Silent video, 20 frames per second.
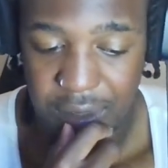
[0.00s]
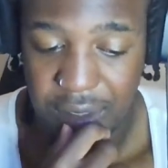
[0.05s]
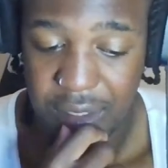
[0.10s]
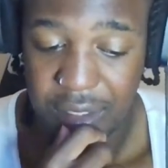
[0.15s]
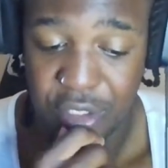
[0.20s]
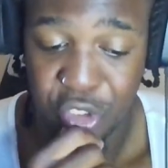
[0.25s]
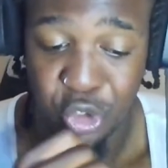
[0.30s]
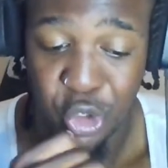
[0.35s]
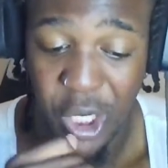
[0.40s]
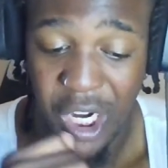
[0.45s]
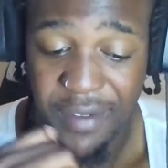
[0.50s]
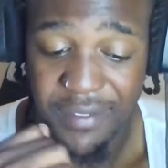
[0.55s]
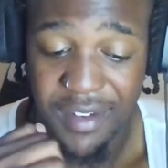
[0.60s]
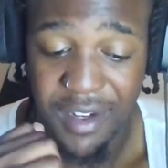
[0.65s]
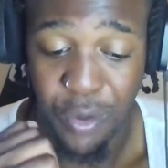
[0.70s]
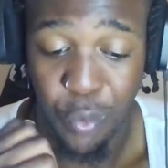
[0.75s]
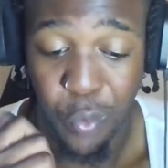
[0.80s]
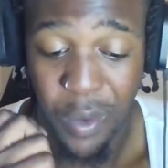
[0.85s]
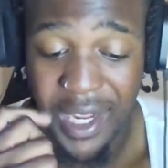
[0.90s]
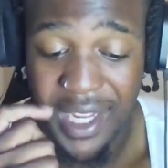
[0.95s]
Drive it
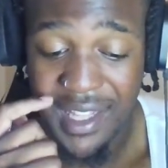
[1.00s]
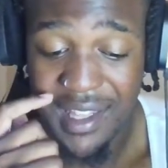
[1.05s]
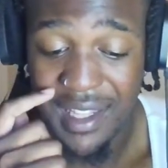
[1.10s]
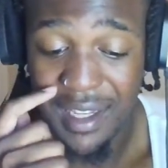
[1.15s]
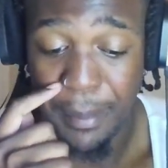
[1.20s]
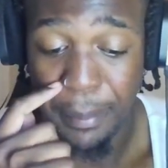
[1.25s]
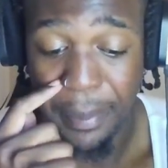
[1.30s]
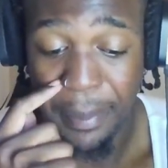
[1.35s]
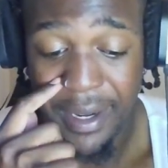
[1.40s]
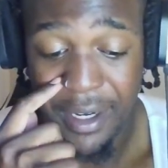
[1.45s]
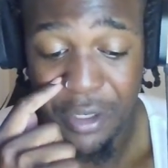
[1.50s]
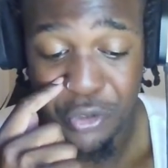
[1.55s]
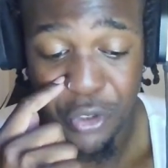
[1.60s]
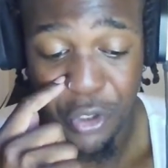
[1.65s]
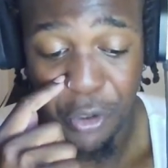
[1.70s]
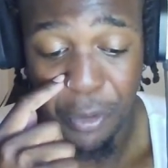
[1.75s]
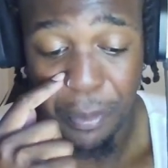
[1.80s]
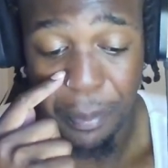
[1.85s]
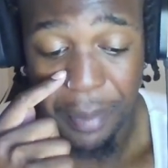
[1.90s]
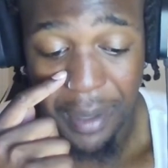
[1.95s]
away then
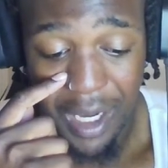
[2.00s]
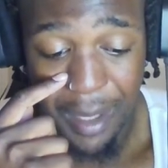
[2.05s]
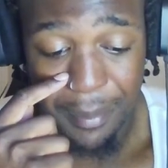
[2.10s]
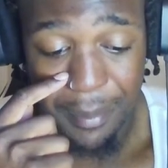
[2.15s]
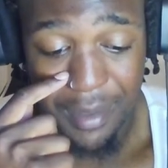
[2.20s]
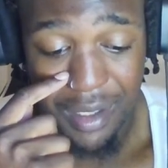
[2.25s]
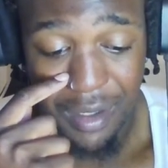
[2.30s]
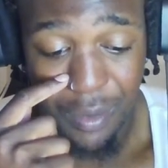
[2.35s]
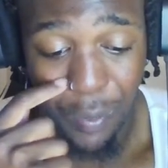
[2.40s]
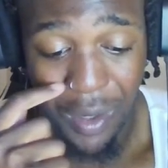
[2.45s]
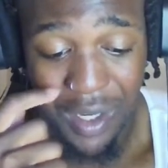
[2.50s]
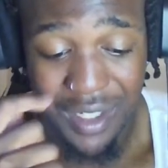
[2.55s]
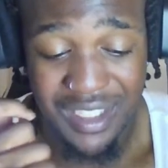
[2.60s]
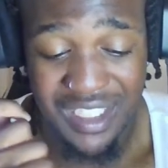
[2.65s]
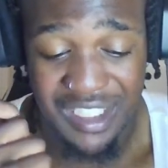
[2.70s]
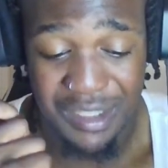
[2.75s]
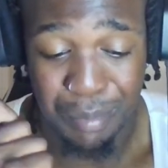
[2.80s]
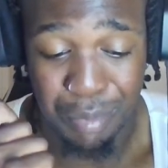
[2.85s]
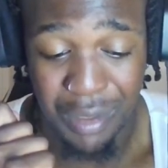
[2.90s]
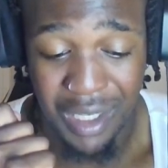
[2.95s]
petrol bomb it. Watch
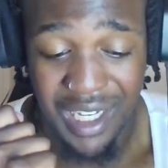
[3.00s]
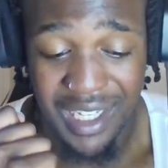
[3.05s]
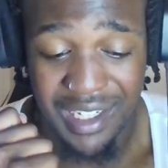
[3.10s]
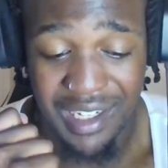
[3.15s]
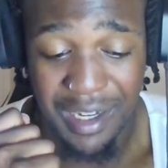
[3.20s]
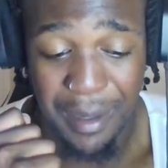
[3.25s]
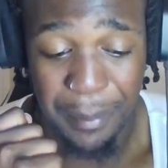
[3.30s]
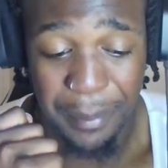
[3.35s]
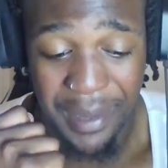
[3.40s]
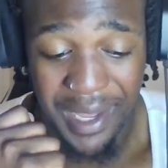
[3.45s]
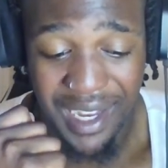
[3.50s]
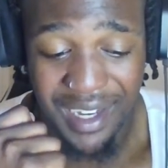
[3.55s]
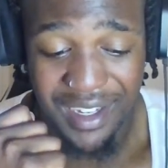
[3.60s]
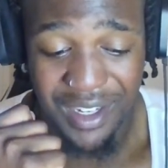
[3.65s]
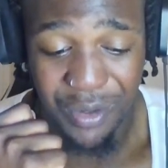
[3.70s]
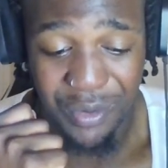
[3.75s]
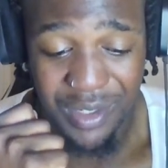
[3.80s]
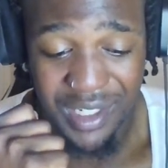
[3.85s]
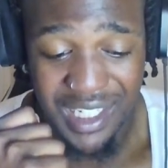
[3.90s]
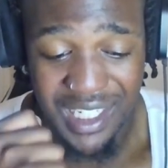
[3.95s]
his blade in a
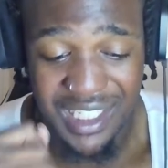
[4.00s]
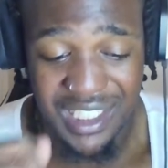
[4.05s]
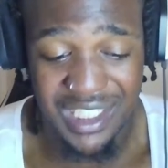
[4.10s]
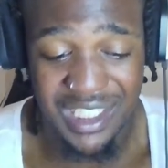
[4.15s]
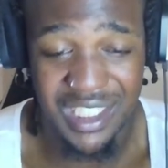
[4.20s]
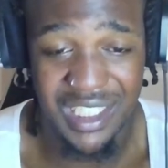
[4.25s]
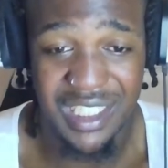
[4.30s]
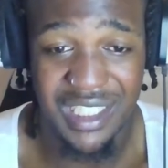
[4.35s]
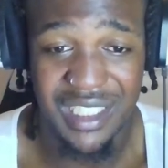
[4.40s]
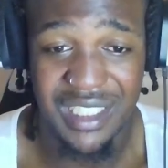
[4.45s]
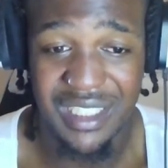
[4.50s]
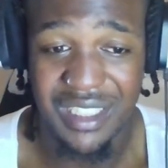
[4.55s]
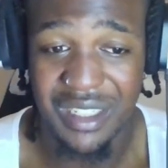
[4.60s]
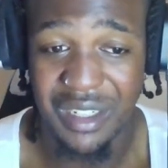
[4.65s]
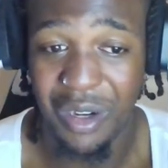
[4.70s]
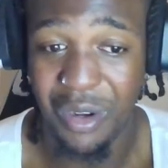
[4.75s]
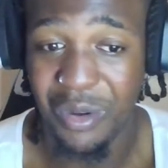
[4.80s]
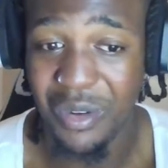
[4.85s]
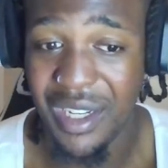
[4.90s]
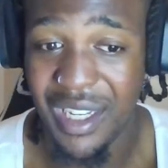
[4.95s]
bando kitchen.
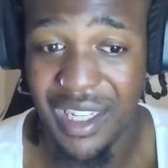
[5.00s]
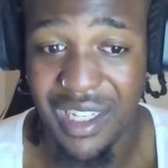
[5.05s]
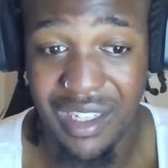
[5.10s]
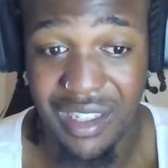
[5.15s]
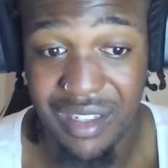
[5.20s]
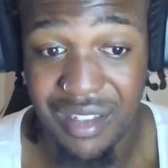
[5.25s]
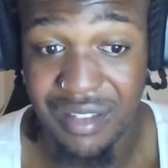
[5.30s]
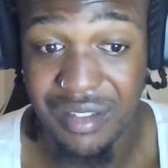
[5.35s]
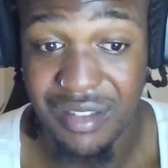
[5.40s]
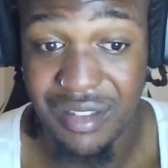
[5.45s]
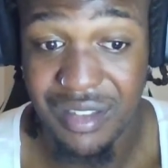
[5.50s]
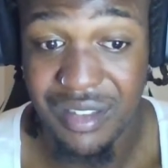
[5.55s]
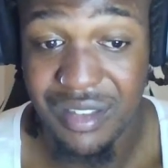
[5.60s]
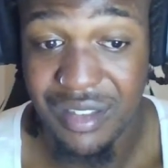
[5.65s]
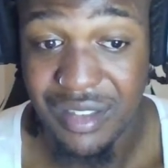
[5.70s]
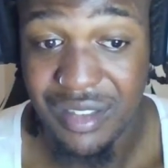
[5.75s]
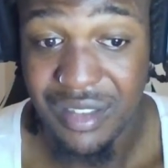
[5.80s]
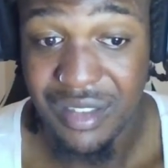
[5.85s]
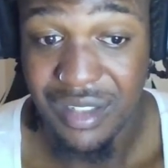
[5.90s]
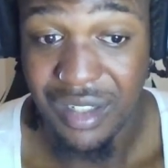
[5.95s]
Okay.
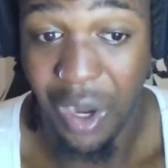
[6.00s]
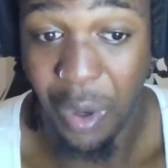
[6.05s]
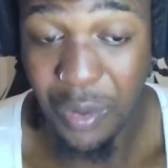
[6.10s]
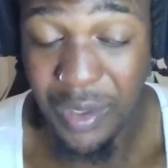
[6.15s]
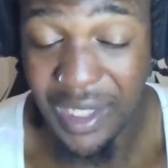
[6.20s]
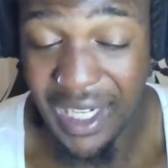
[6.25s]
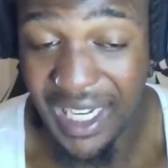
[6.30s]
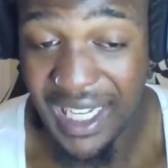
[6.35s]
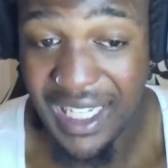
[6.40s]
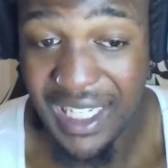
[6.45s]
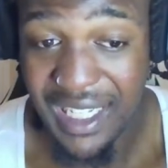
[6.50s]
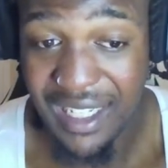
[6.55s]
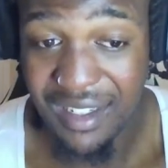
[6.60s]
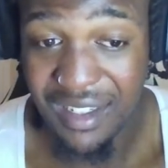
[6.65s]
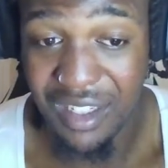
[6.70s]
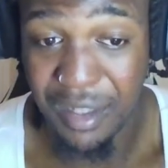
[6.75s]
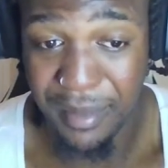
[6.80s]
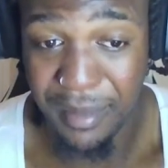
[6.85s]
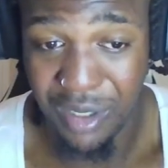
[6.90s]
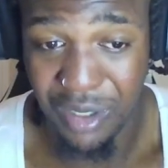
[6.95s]
Okay,
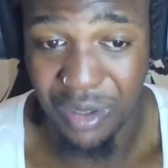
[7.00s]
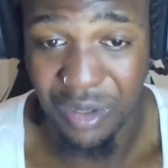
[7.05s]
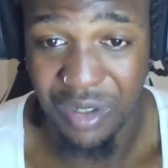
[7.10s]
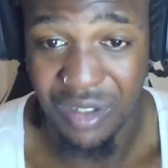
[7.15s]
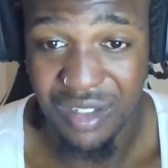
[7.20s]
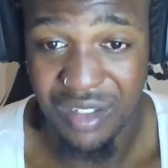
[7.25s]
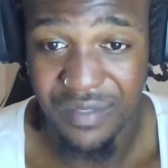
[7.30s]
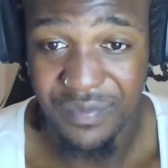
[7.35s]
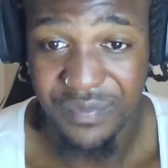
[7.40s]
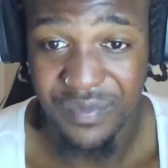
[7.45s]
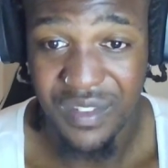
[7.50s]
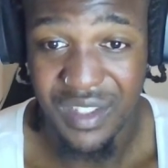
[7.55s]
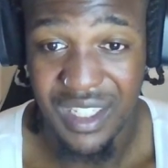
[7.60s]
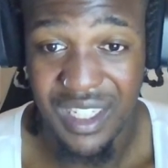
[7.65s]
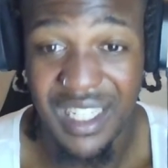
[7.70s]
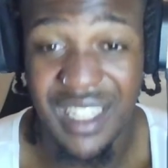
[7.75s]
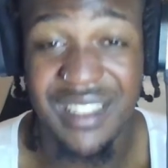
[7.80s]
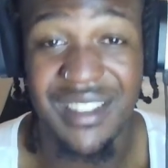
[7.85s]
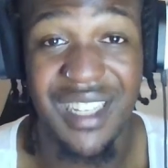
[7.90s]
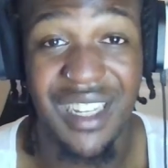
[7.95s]
come on.
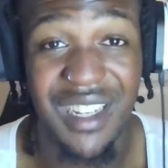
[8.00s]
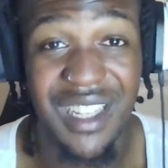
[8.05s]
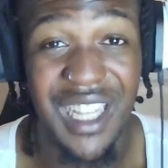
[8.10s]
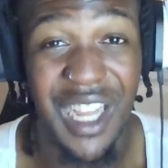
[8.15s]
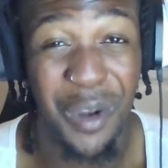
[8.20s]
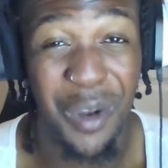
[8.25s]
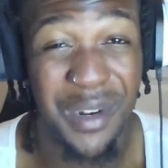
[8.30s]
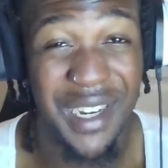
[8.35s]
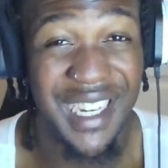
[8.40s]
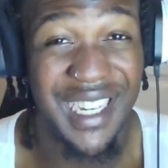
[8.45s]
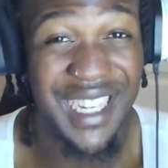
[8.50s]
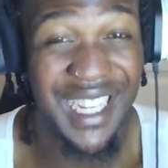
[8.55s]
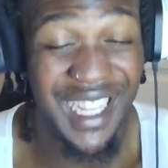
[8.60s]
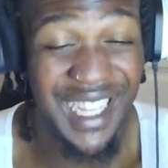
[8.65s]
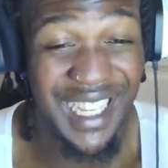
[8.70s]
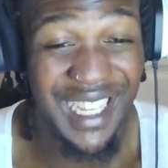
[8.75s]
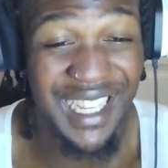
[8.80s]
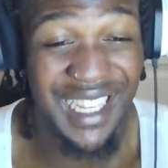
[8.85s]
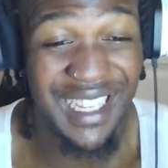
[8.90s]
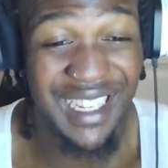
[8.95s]
He tell y'all what he
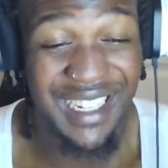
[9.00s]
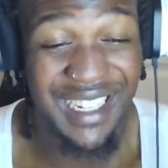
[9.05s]
did.